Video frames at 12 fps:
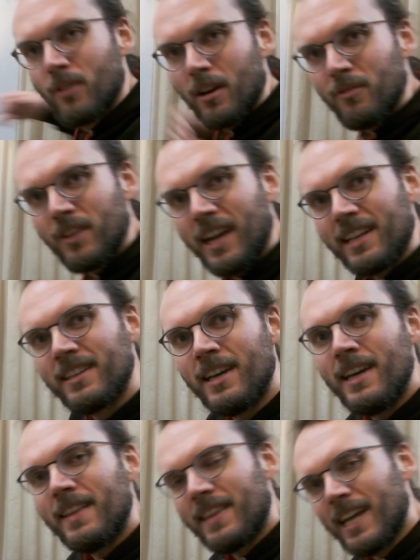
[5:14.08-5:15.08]
I forget.
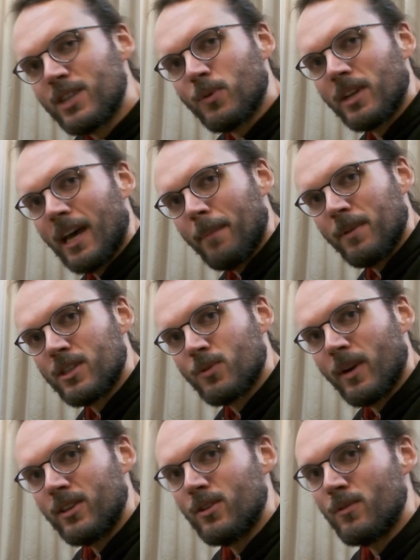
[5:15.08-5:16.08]
That's what happens
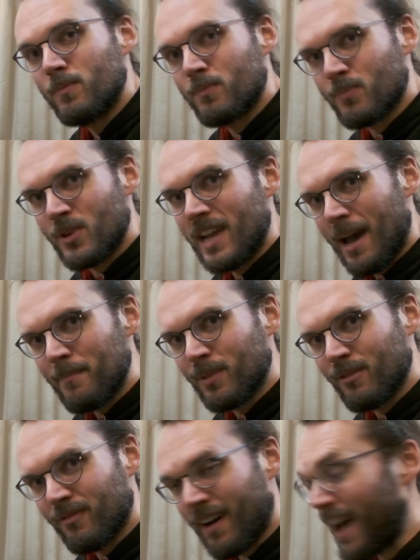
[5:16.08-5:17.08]
when you
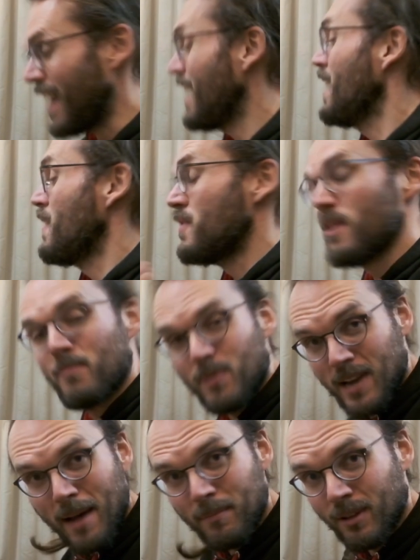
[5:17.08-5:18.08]
preamplify the
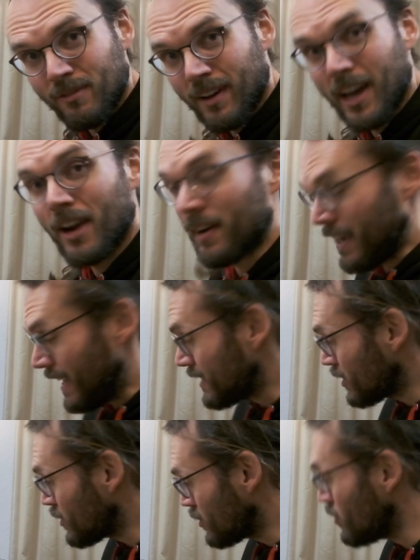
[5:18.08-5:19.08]
preamplifier.
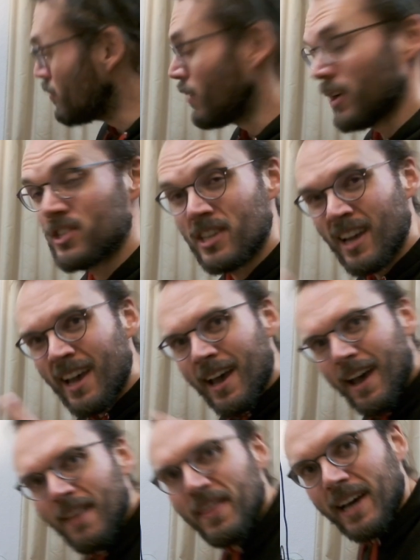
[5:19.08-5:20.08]
It's too much.
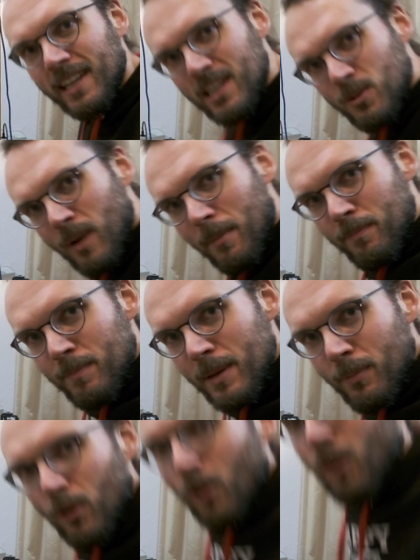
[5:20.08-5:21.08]
And that is where
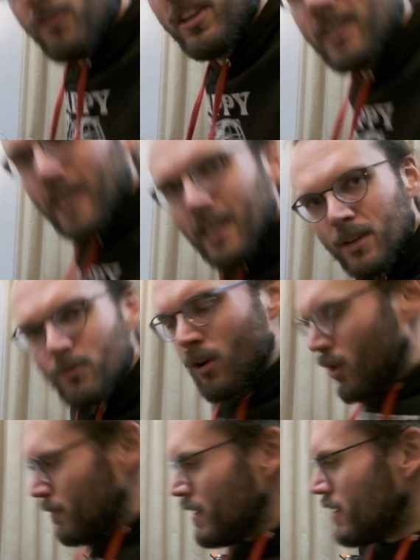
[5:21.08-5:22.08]
people often get it
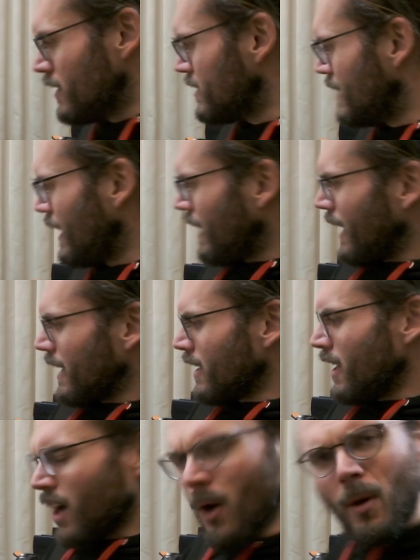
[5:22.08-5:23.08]
wrong, because they're like,
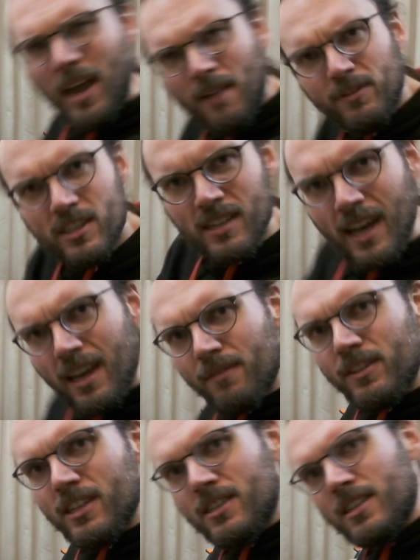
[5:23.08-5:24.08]
oh, I have
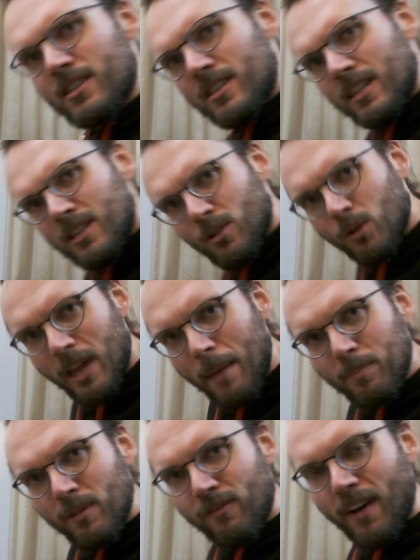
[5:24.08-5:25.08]
this old
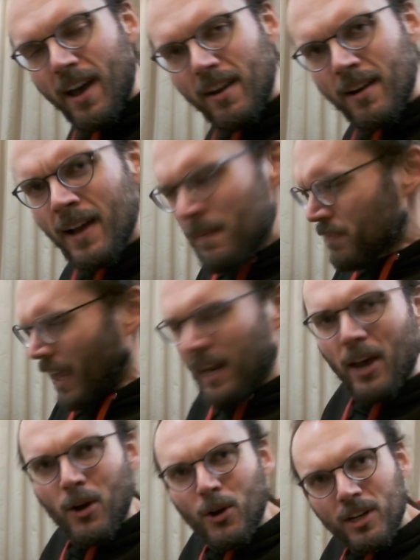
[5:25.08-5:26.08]
amplifier, and
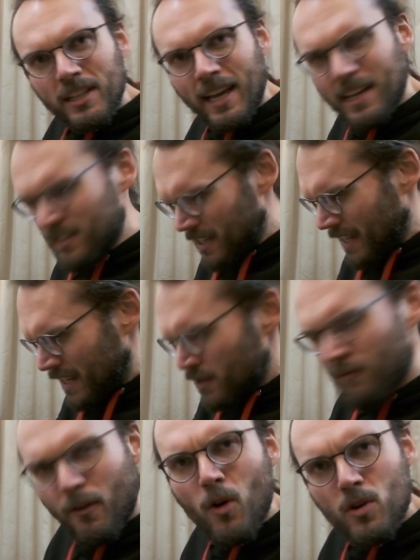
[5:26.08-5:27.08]
I heard it has a
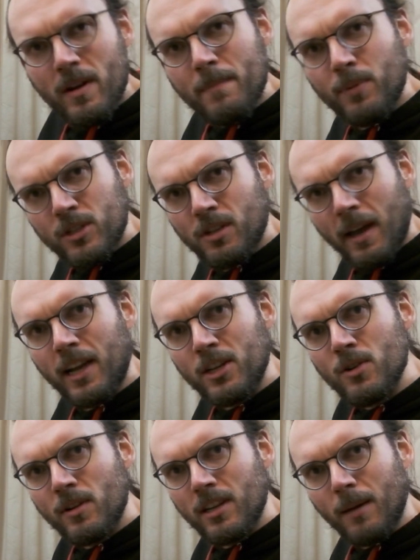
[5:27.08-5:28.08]
phono input, so I can
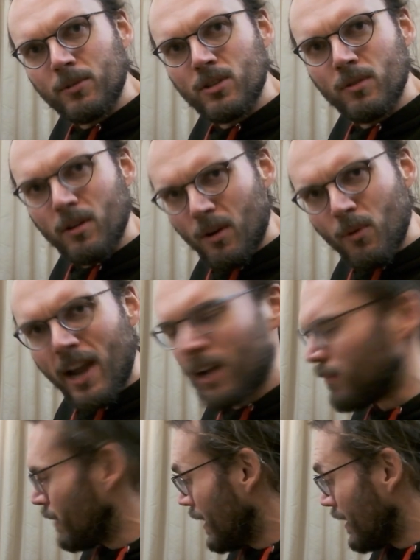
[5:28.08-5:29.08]
hook it up to a
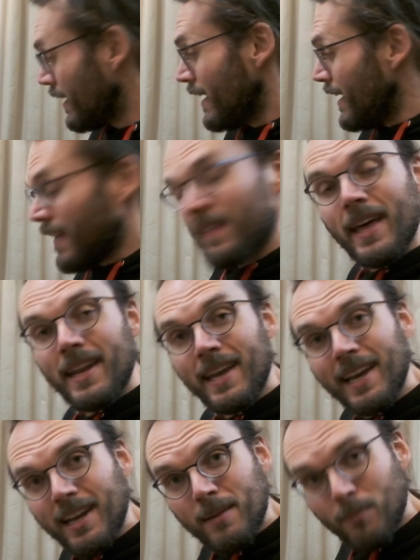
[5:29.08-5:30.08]
record player. And then I
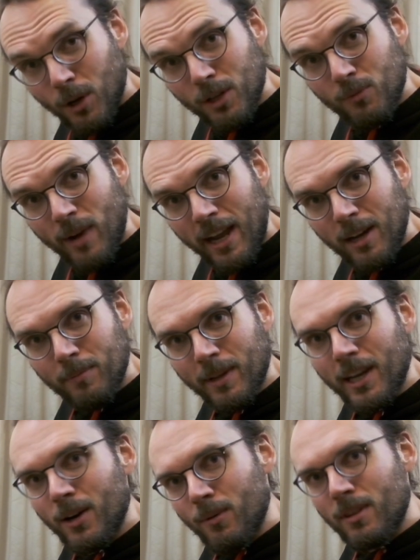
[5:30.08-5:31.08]
get a modern record
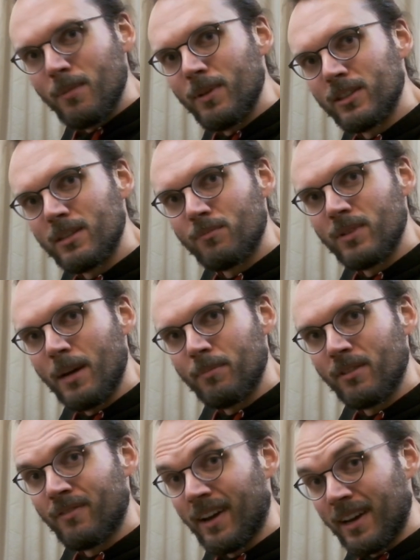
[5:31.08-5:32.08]
player with a built-in
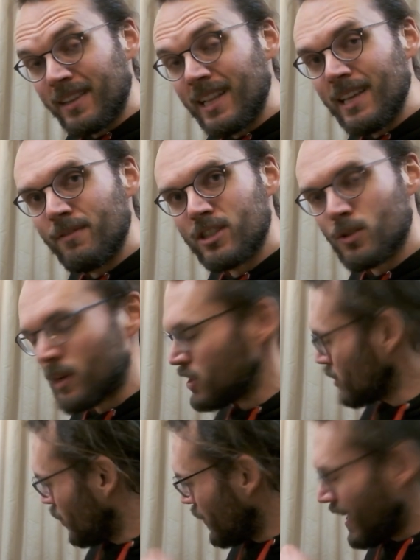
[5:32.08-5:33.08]
preamplifier. They leave it switched
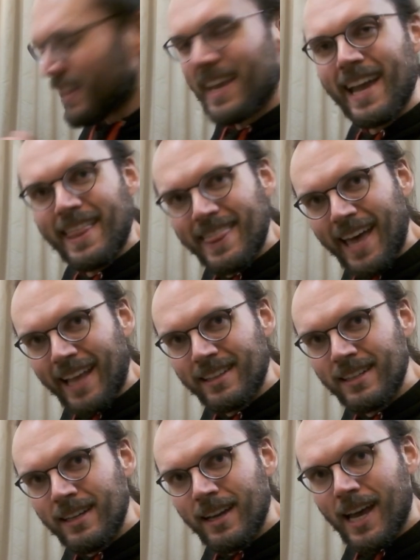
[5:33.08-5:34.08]
on, and they get that.
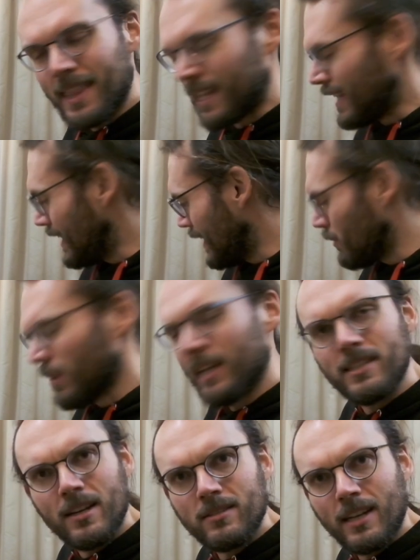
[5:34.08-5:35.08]
And then they're like, well, that
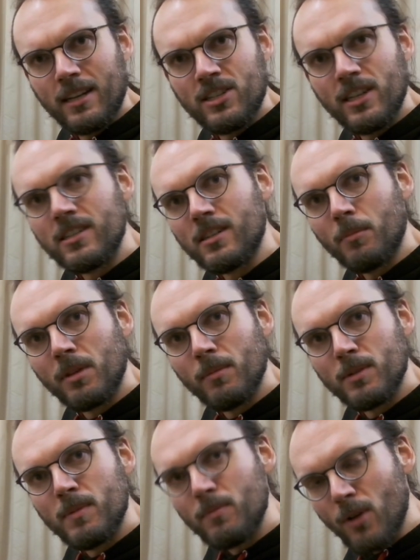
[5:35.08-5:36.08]
sounds like shit. Something
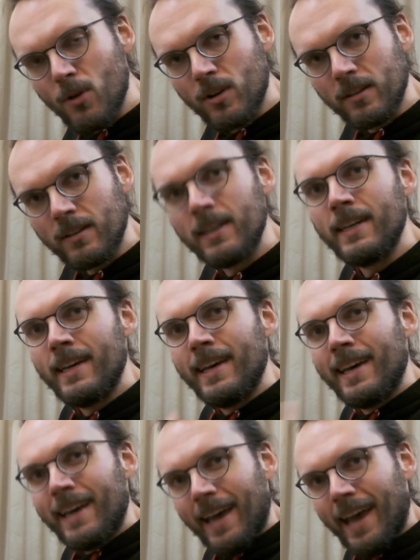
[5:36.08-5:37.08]
must be broken.
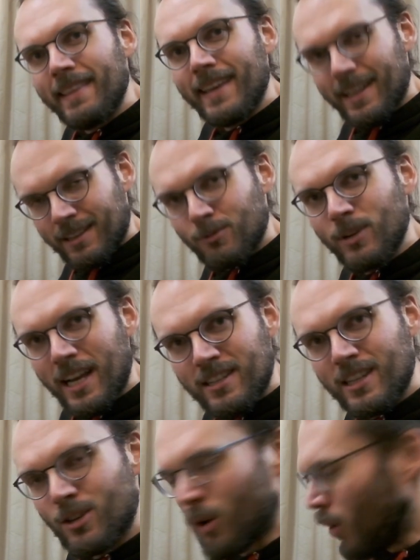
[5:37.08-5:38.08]
And that creates
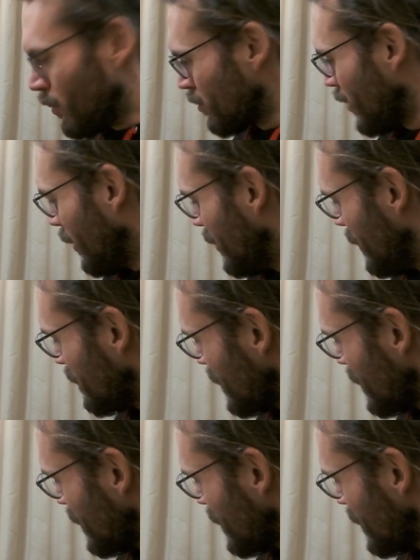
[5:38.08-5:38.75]
this whole problem